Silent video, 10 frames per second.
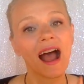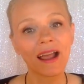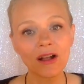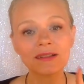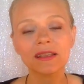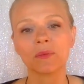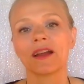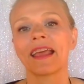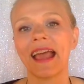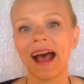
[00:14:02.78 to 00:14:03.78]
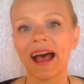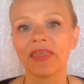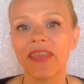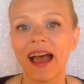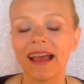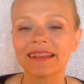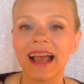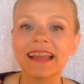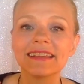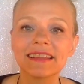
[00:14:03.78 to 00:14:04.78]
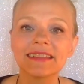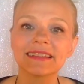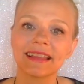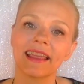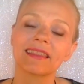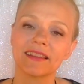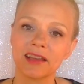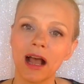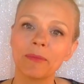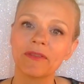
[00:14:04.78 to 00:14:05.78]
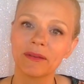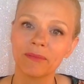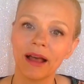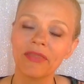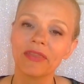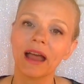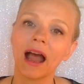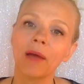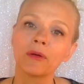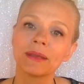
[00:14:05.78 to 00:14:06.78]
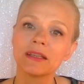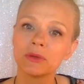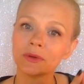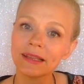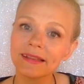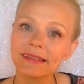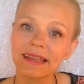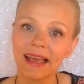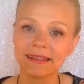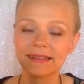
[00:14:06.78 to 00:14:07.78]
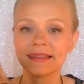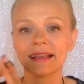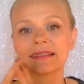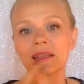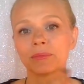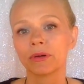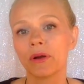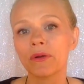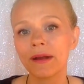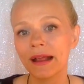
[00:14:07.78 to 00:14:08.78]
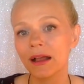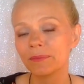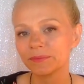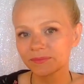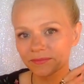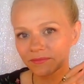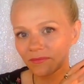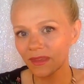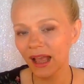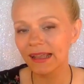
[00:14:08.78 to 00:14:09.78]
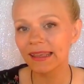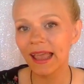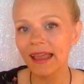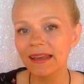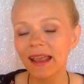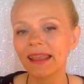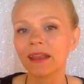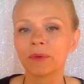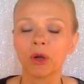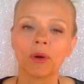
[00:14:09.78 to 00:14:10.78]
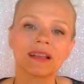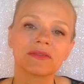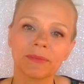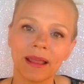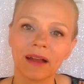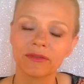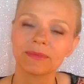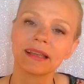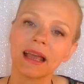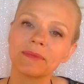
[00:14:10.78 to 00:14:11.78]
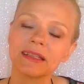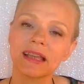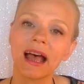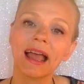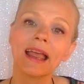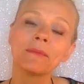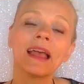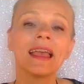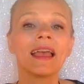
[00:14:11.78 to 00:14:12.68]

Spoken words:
I also want to add that I did say at the top of the month that I would be doing the Sad to Sexy program. Again, I get requests from that from time to time.